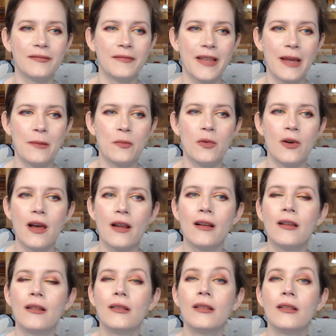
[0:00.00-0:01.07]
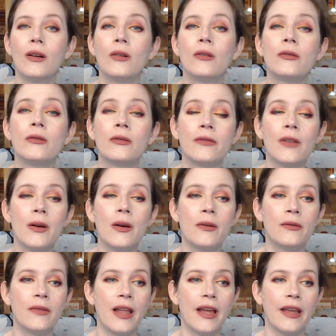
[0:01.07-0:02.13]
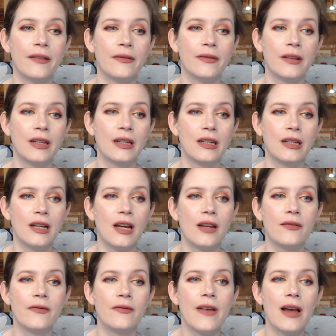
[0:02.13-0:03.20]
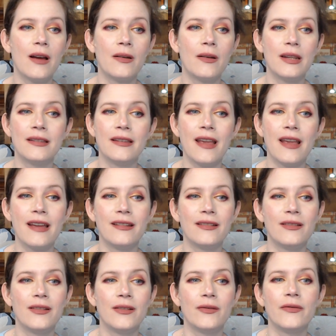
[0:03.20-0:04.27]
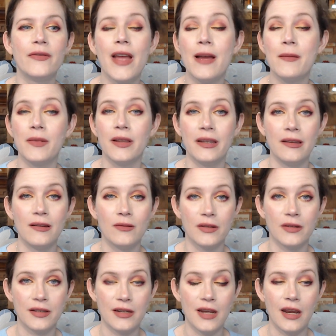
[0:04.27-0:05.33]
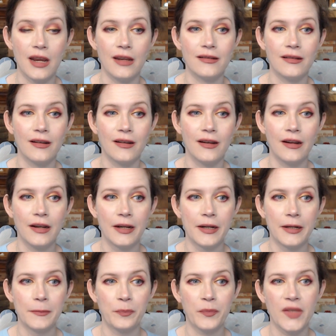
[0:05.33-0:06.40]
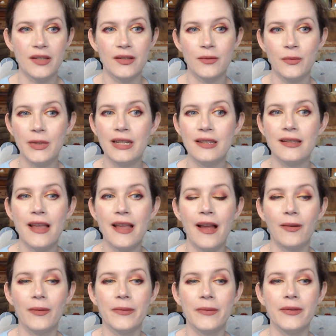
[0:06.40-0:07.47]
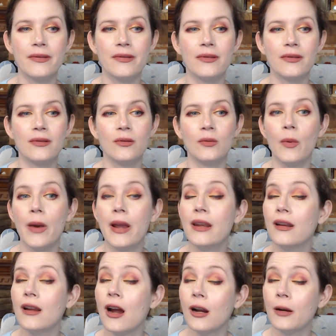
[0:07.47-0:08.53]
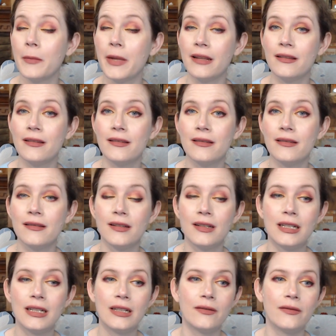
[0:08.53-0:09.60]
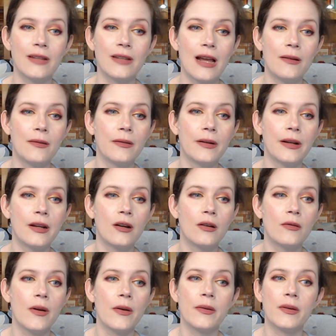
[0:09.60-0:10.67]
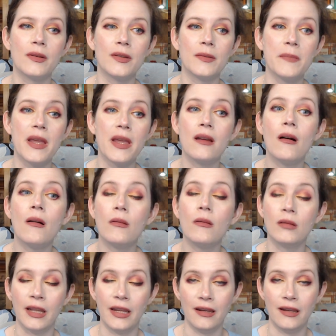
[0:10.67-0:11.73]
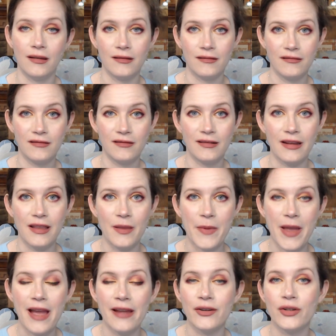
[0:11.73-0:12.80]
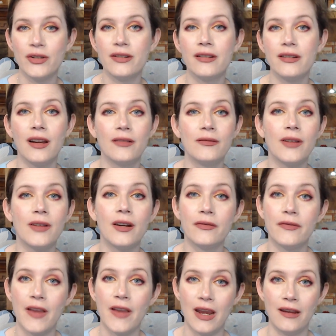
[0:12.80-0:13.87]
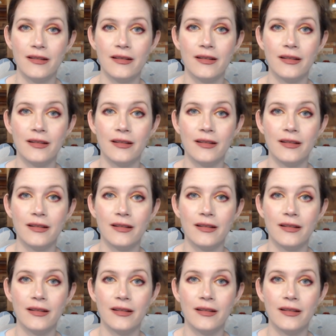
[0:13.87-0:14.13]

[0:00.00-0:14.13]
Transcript: that prodigal overflow of life, unvowed as yet to family or state, sweet sounds, white garments, flowery coronals make holy, and the pageant of our fate.